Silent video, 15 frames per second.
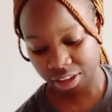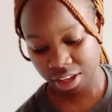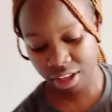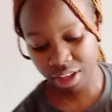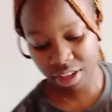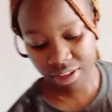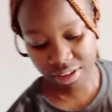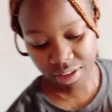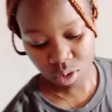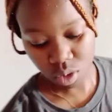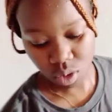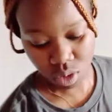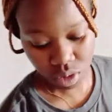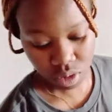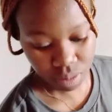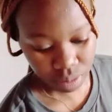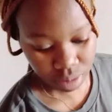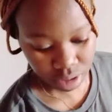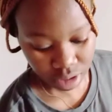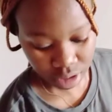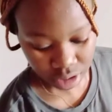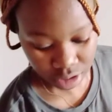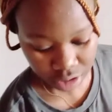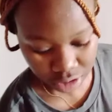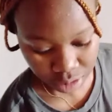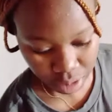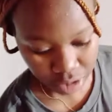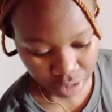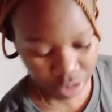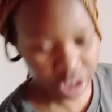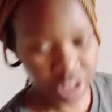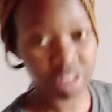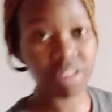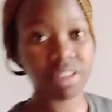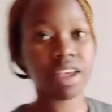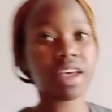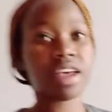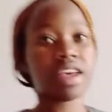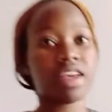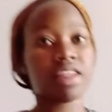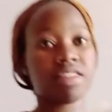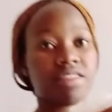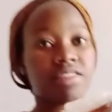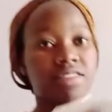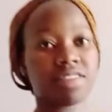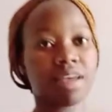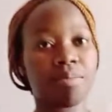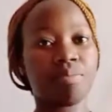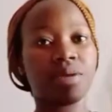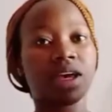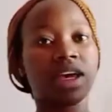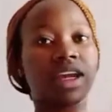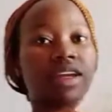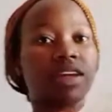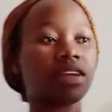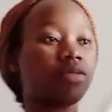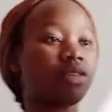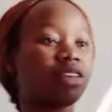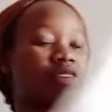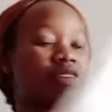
is my friend's. This is a bed, what